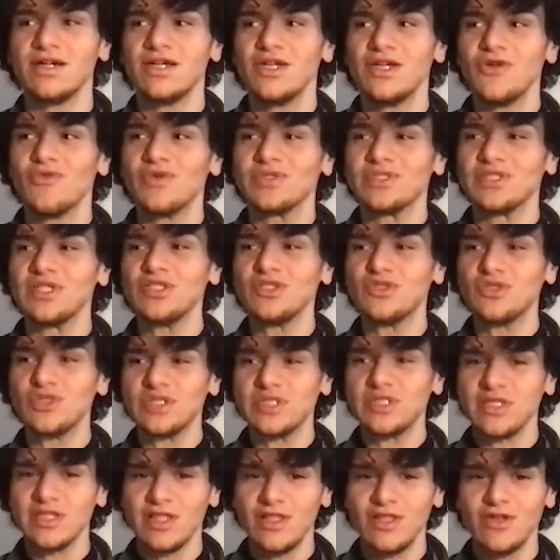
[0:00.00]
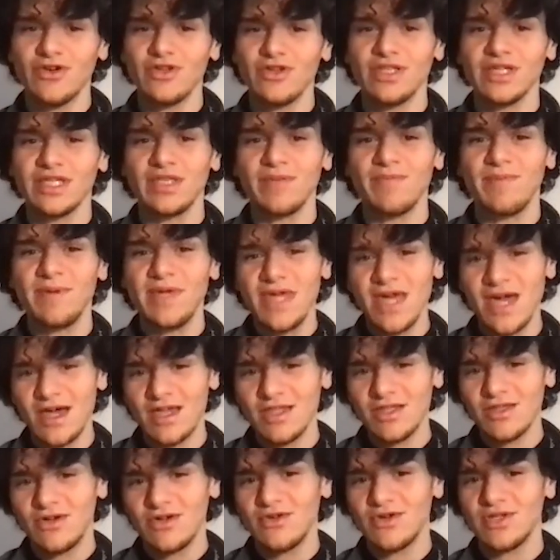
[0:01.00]
was interested in learning the
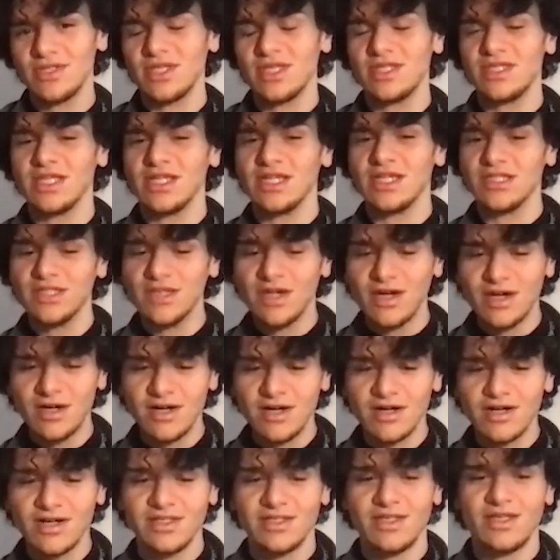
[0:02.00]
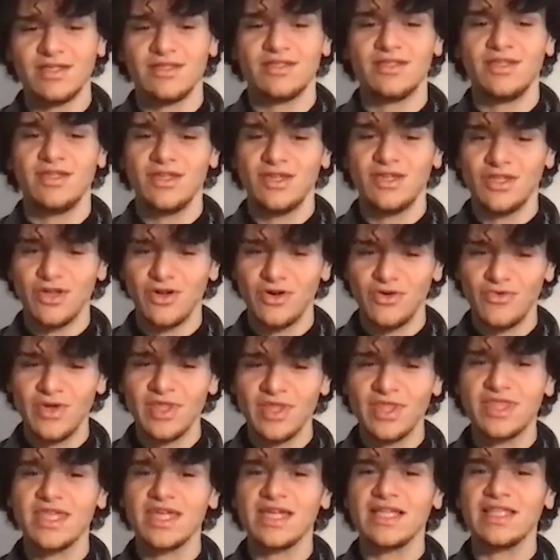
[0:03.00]
piano and then the guitar, and then one
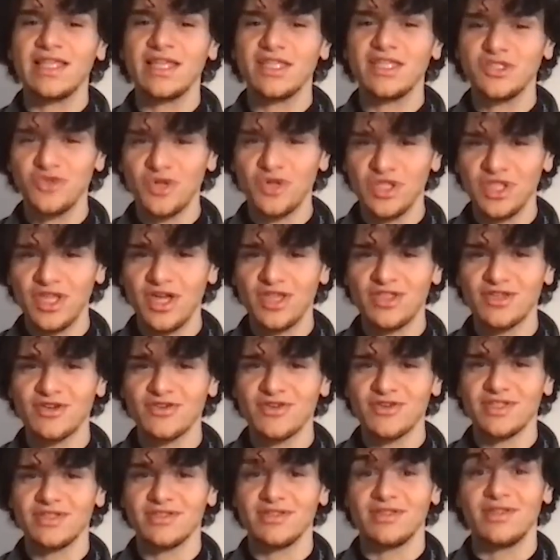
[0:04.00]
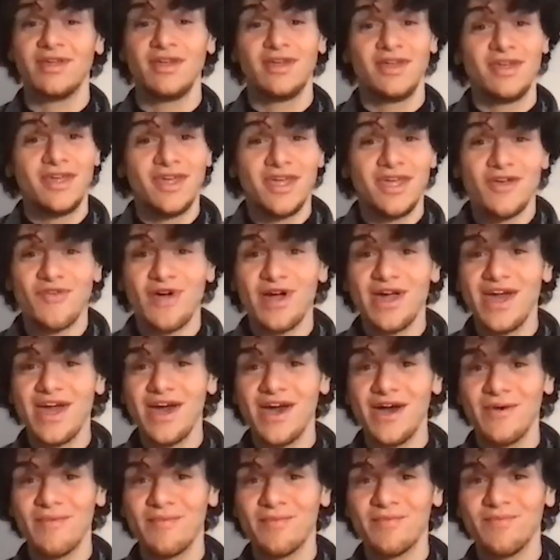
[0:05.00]
thing led to another, and here I
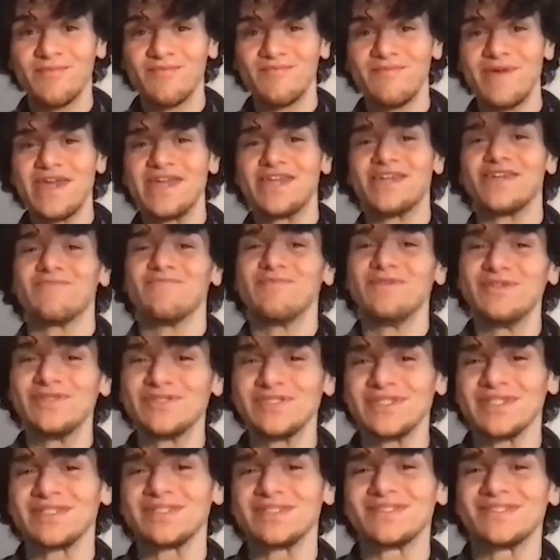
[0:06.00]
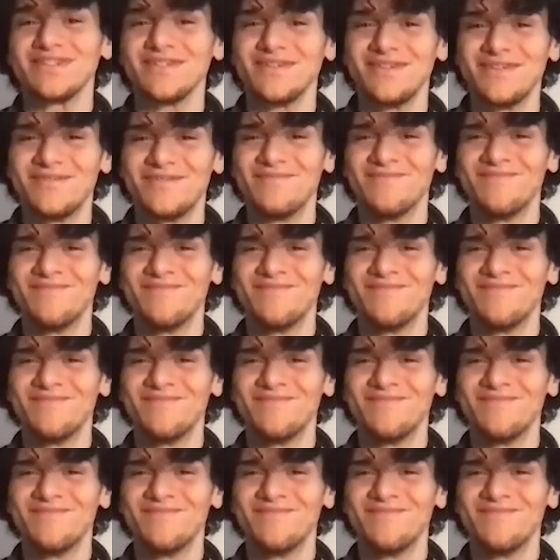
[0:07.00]
am making music still.